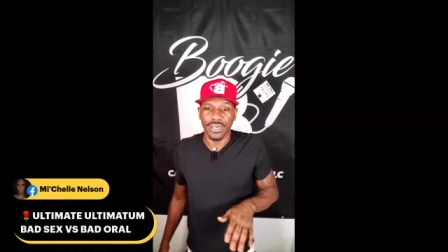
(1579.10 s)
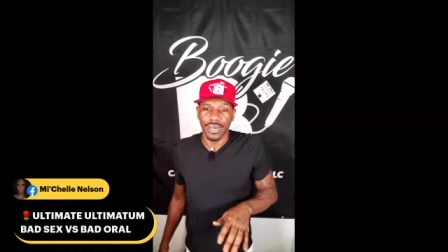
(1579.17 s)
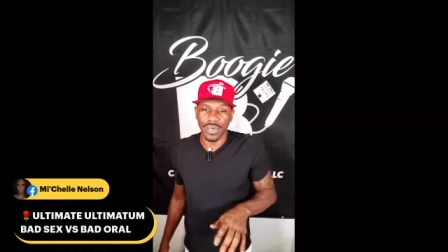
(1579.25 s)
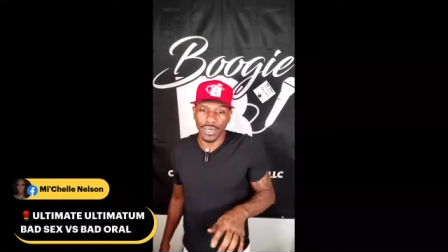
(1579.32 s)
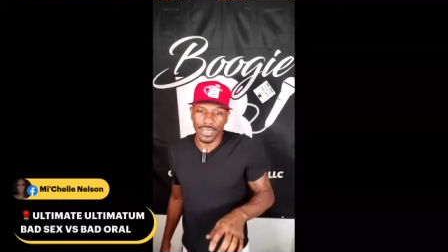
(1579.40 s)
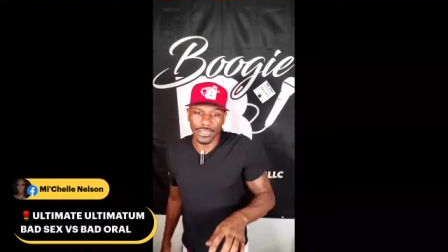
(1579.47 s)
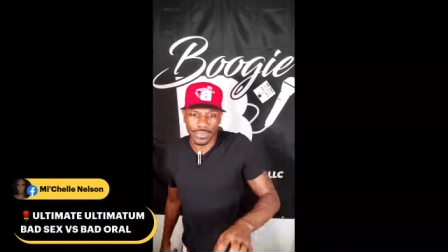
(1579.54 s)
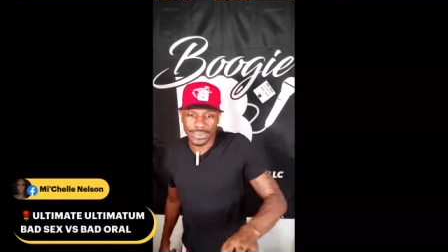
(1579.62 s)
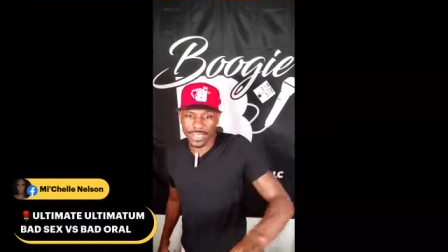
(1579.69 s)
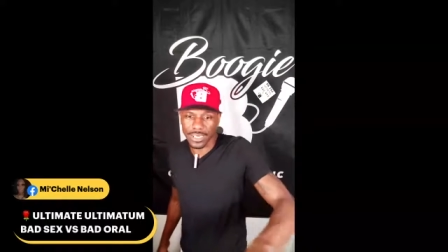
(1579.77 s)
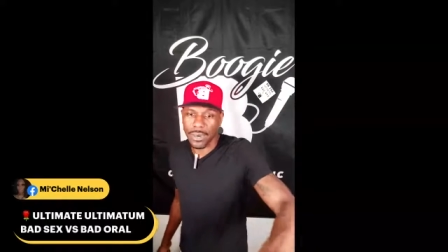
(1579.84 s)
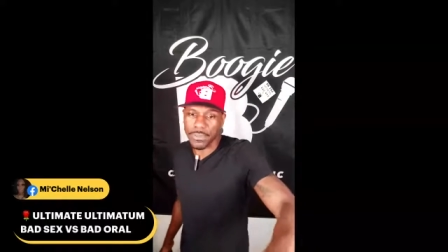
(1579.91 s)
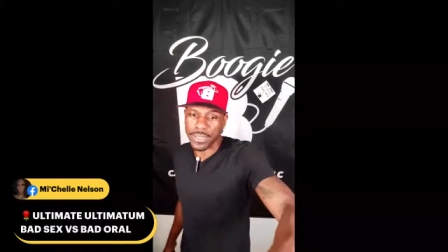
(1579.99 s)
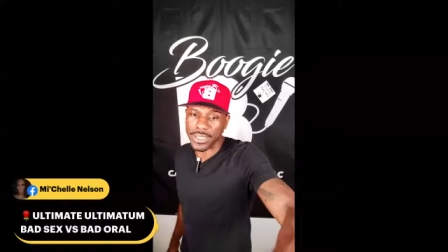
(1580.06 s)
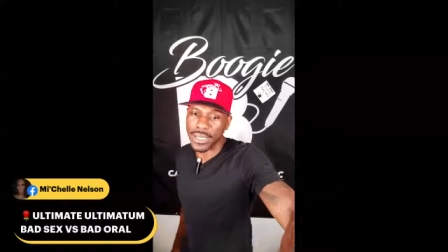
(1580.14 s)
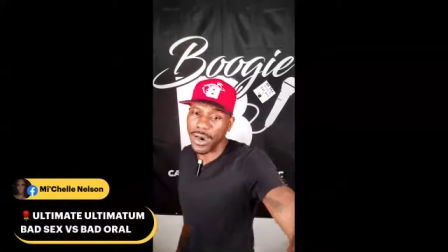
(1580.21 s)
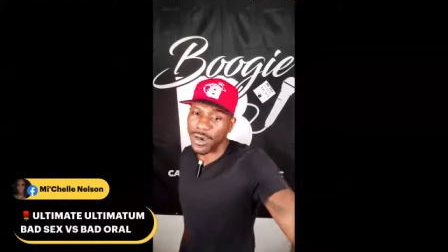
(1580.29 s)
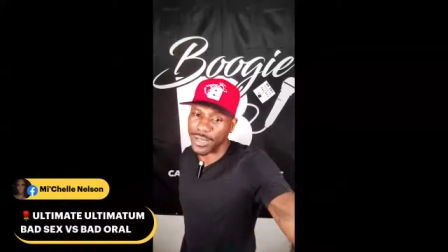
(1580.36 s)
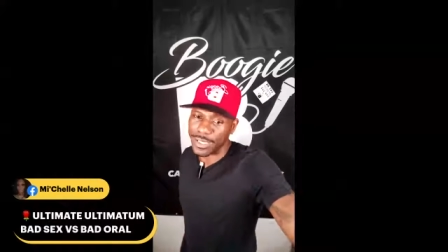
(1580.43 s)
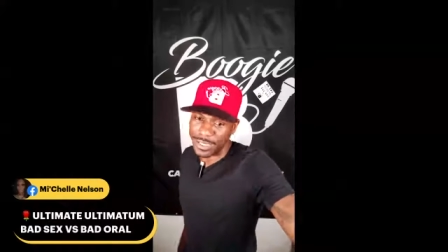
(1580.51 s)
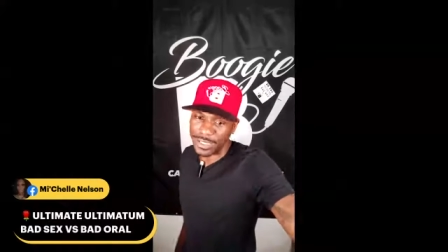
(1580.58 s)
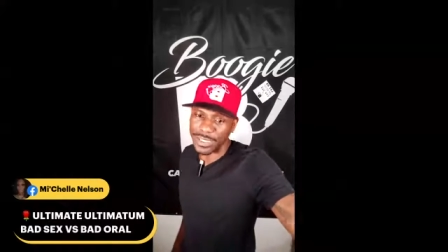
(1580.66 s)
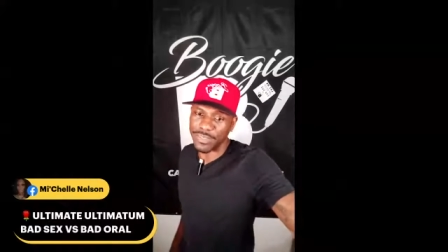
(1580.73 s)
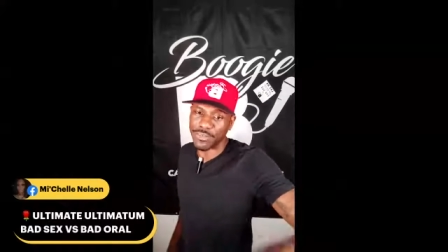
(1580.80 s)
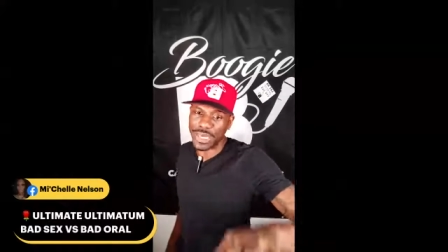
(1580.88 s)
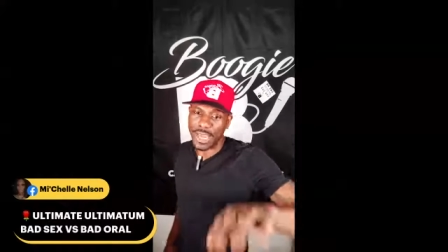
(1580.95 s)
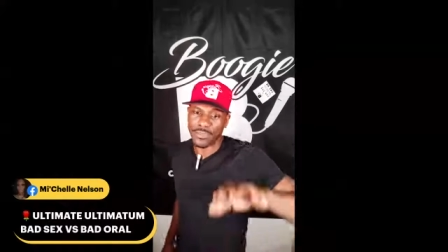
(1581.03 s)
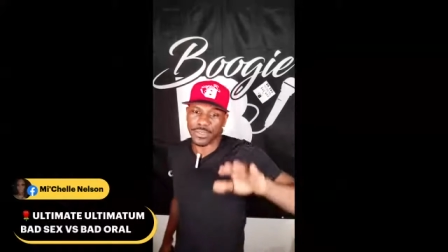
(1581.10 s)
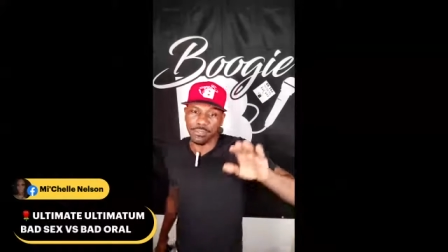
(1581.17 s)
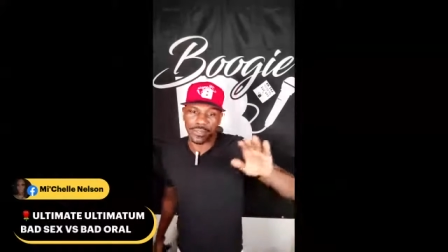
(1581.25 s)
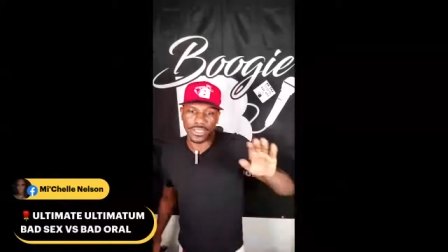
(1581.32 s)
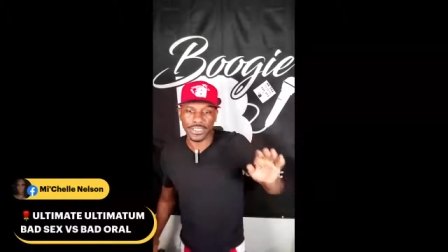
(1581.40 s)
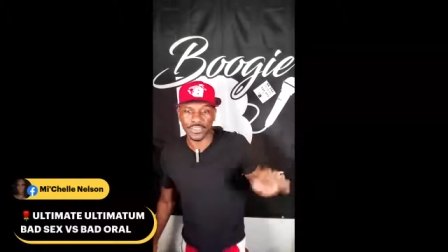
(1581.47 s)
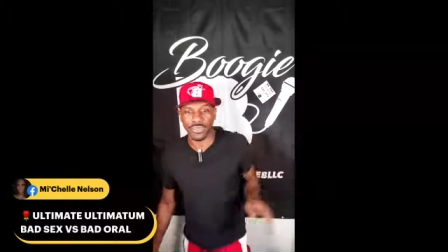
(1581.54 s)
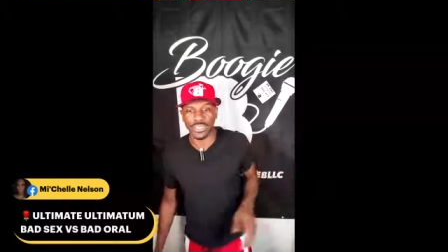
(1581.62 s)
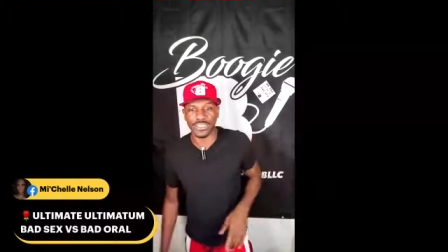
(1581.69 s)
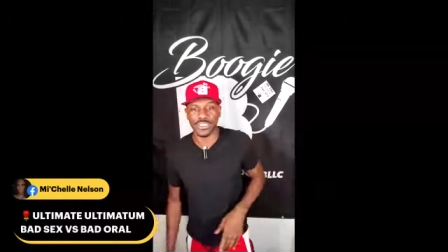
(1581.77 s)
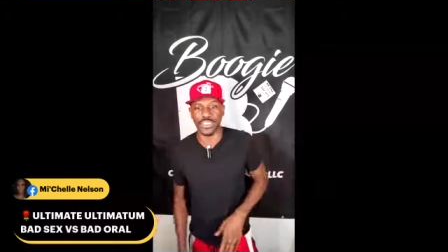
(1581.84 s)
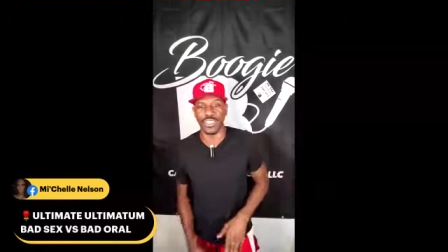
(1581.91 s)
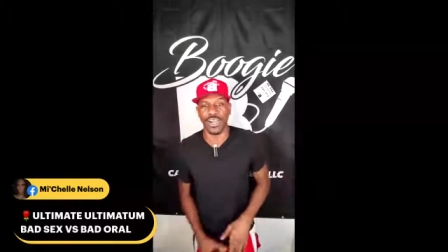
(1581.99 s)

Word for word: Uh, it was a couple of y'all that could live without the penetration.